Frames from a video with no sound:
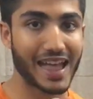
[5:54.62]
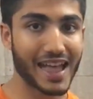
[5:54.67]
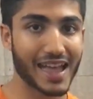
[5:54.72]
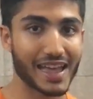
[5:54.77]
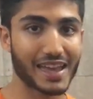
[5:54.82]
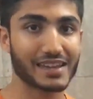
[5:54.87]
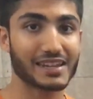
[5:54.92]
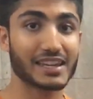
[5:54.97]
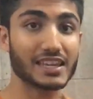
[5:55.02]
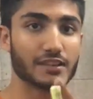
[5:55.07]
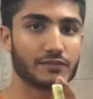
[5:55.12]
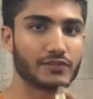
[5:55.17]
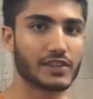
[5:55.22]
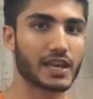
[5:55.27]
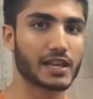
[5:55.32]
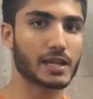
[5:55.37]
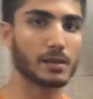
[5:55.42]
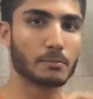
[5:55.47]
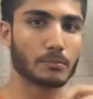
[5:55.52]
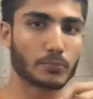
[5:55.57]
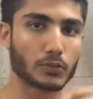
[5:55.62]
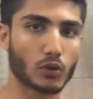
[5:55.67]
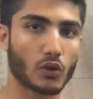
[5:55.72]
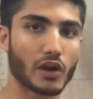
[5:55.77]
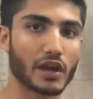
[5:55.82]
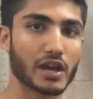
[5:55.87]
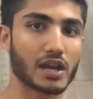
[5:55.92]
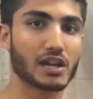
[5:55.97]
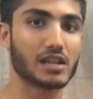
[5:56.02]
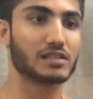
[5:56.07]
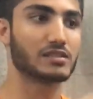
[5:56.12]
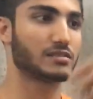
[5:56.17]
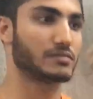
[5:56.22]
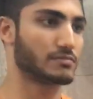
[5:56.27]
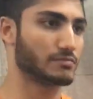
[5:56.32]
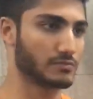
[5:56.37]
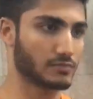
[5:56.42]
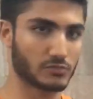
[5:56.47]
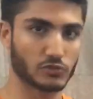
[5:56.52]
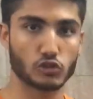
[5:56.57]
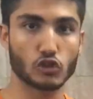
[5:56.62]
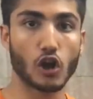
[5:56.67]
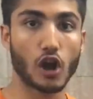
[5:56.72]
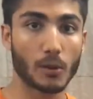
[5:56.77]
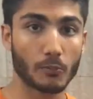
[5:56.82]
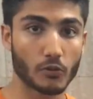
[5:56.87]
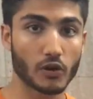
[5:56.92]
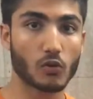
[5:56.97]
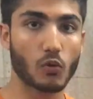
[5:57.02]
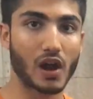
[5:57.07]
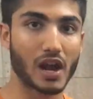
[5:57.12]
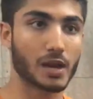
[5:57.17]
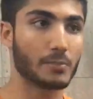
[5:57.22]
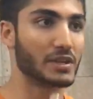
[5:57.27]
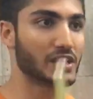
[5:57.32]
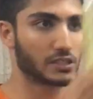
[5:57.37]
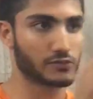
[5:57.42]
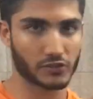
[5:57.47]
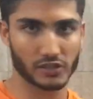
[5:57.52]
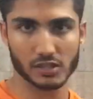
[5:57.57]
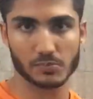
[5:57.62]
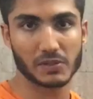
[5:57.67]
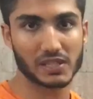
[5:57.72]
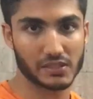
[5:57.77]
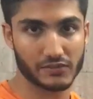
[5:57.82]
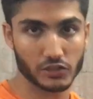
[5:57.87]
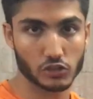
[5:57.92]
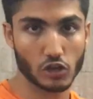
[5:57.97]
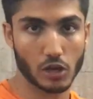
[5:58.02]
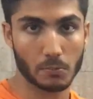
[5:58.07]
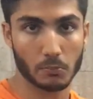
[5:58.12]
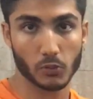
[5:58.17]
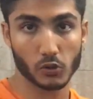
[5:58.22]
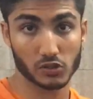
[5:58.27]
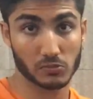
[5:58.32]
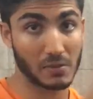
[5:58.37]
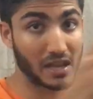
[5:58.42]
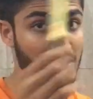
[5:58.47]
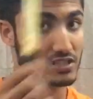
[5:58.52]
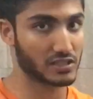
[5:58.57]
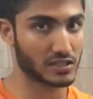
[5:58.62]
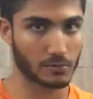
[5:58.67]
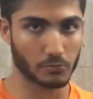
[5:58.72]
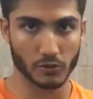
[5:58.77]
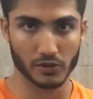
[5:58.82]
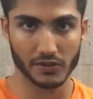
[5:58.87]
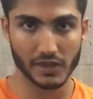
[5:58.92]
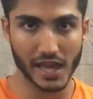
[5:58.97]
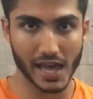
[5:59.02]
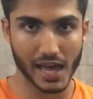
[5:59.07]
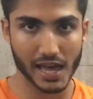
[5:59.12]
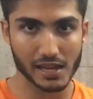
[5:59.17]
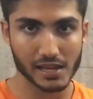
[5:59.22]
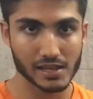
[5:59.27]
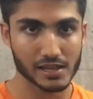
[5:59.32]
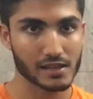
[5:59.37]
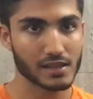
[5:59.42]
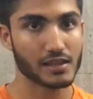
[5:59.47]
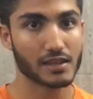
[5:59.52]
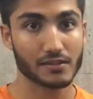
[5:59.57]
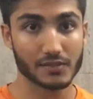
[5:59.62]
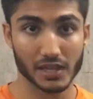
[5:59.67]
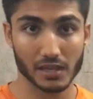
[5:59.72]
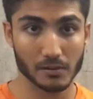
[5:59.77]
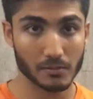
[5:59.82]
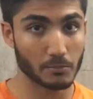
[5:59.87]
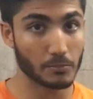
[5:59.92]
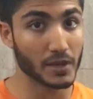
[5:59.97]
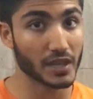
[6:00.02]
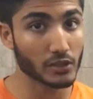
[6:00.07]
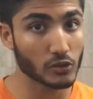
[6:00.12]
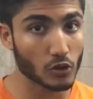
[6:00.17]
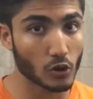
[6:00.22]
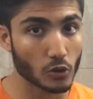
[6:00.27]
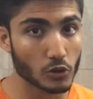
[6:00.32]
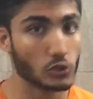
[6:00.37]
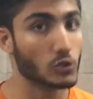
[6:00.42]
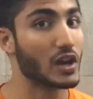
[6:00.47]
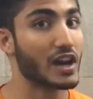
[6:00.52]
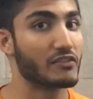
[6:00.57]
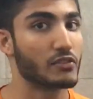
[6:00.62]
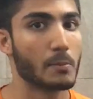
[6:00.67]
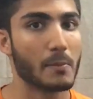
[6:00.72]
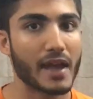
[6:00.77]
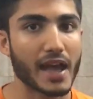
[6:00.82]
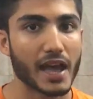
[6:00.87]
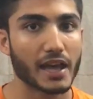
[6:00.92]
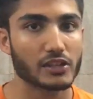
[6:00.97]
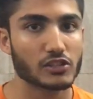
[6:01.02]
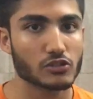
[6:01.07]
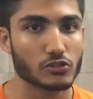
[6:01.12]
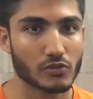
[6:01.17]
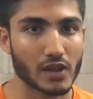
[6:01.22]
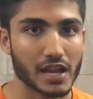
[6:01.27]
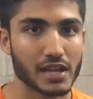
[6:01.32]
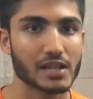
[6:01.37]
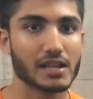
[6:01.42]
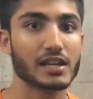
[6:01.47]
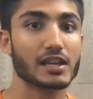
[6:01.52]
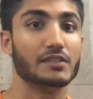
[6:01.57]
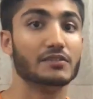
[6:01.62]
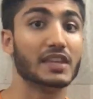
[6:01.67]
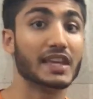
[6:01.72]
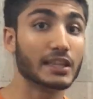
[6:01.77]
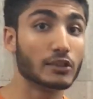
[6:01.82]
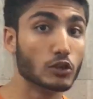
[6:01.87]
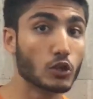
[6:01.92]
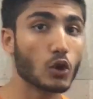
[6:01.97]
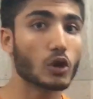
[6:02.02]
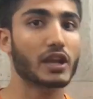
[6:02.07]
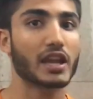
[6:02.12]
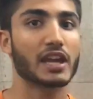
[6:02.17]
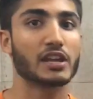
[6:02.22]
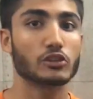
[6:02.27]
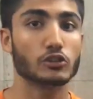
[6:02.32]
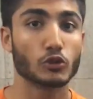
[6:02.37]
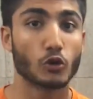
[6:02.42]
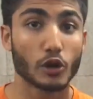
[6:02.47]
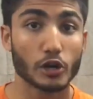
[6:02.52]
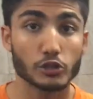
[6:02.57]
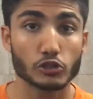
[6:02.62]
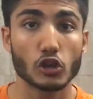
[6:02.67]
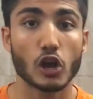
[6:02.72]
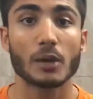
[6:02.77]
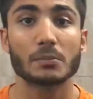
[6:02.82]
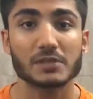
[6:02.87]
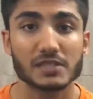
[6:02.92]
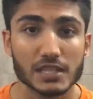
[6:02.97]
And if that employer's job requirements for a specific job post matches up with that, then bingo, you have a match, right? They look at your job